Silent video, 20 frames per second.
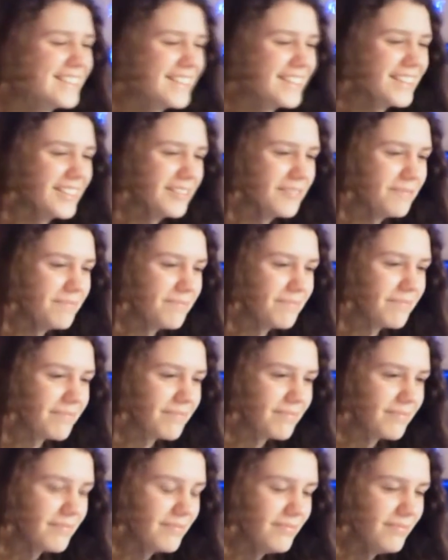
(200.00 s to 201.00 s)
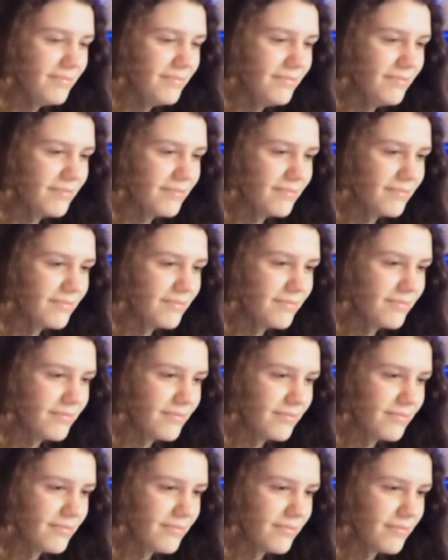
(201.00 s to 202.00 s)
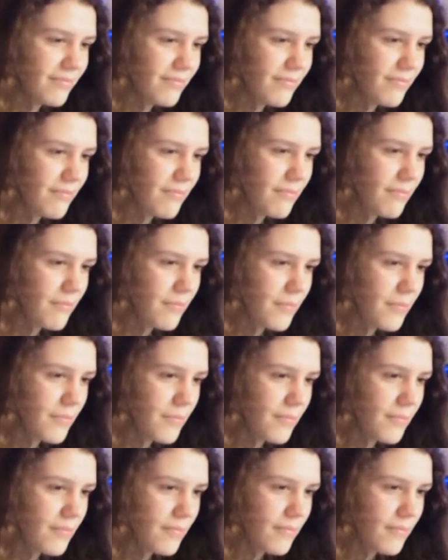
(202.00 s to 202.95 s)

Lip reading: Nothing is said.